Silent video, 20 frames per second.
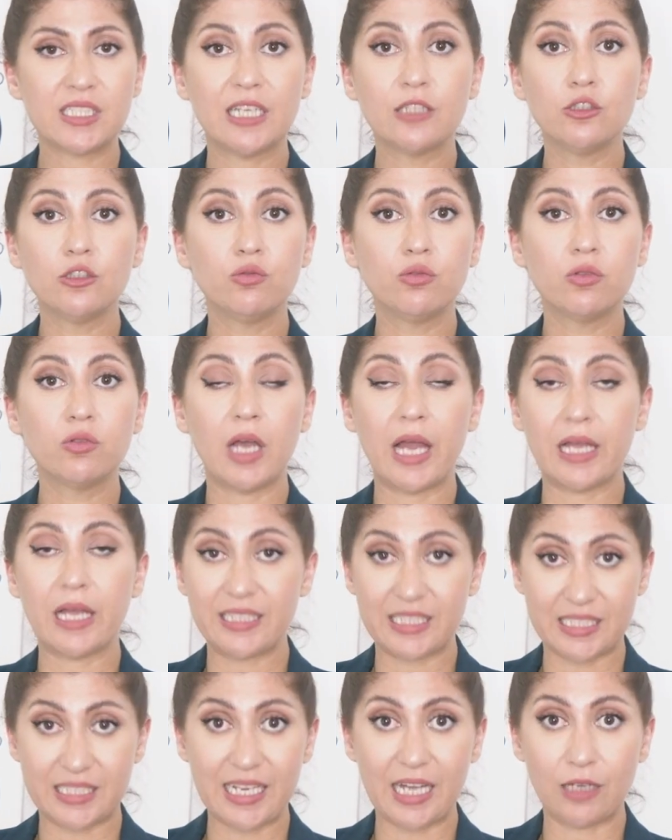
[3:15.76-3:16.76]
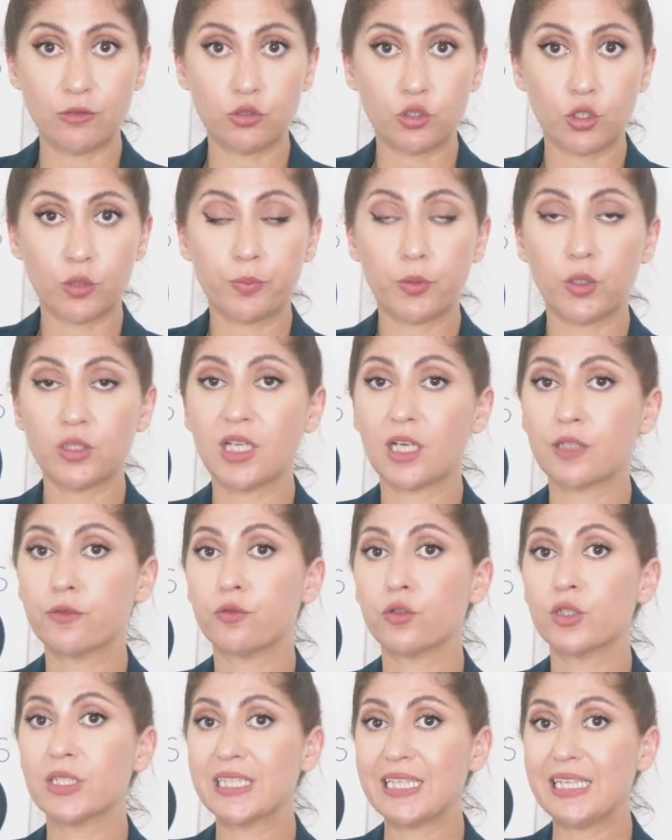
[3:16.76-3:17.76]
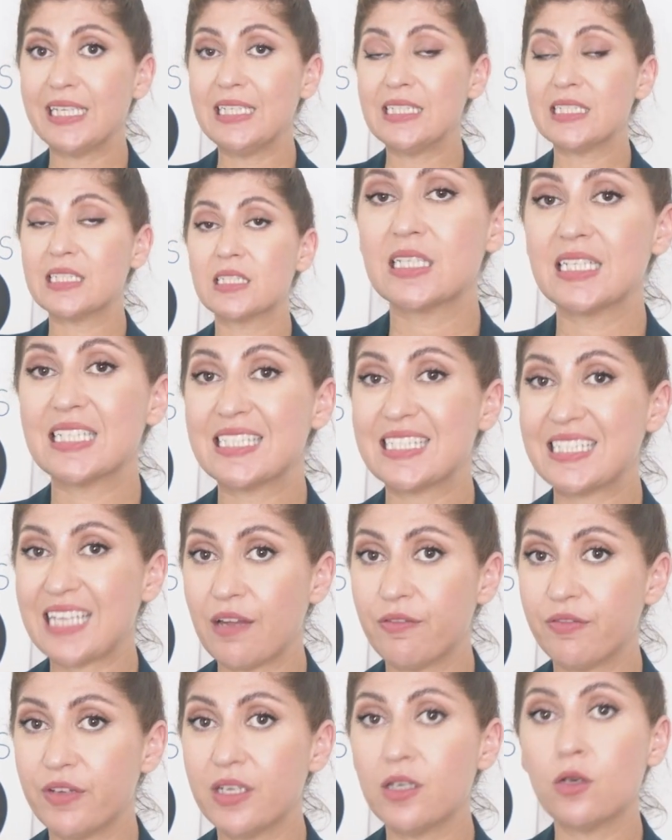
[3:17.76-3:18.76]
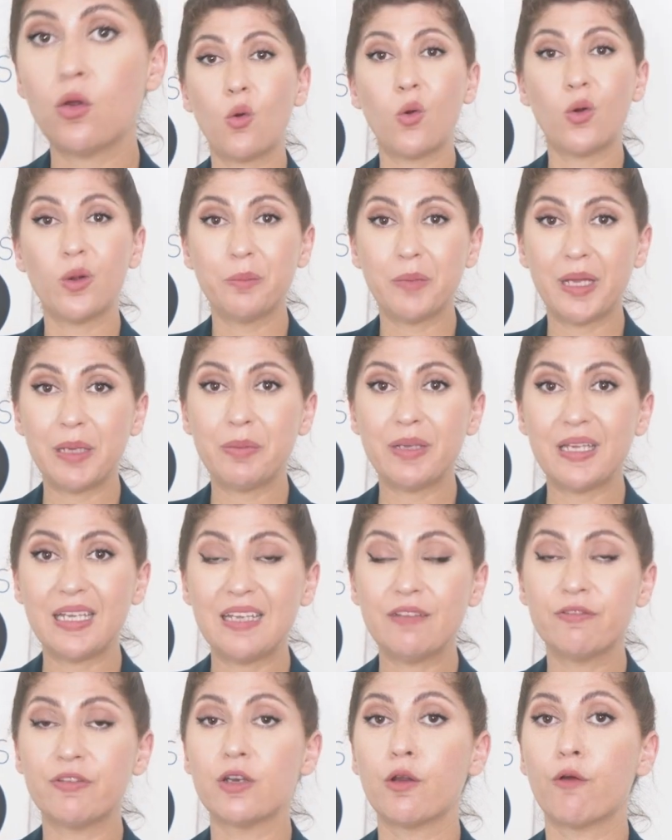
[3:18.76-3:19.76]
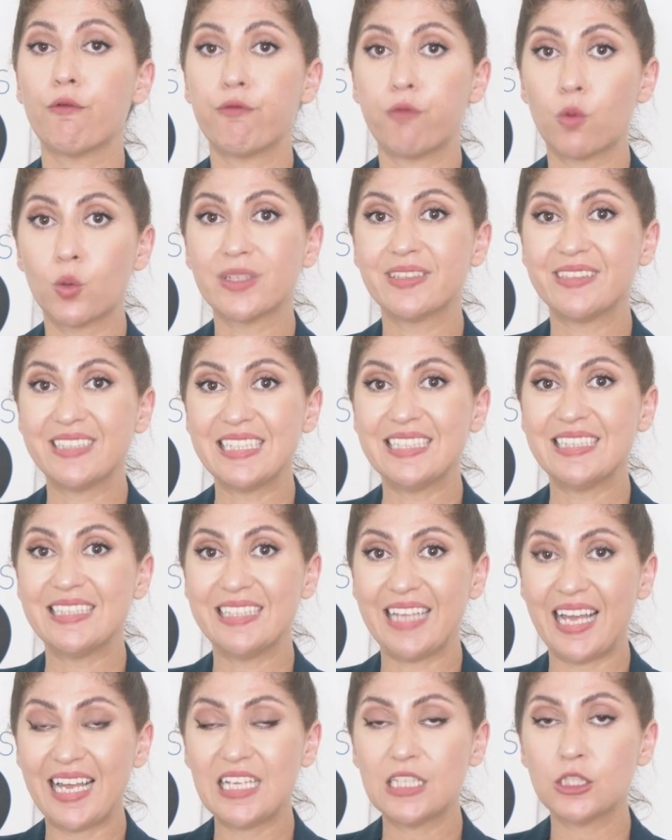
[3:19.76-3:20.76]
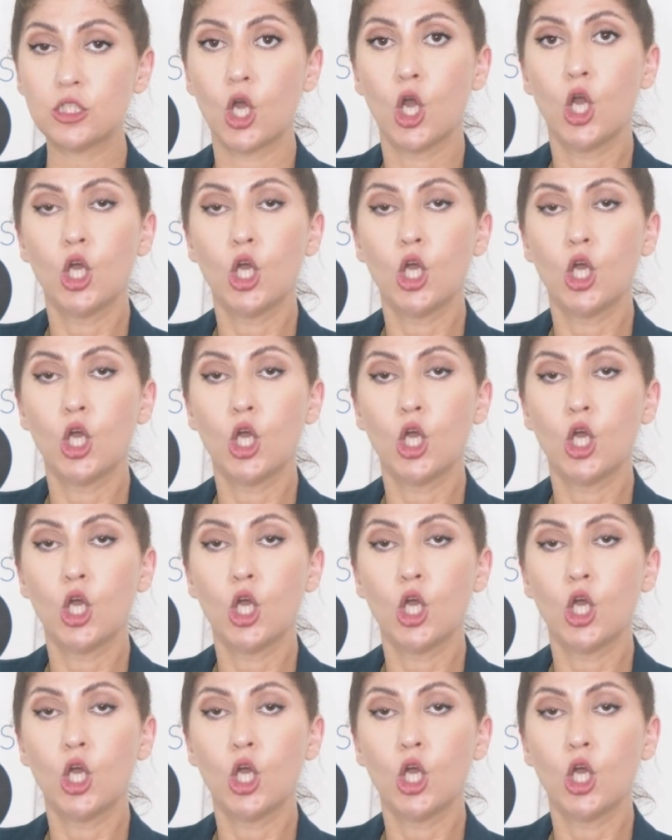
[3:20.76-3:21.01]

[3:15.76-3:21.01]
that you discount your product for at least 7 or maybe even 14 days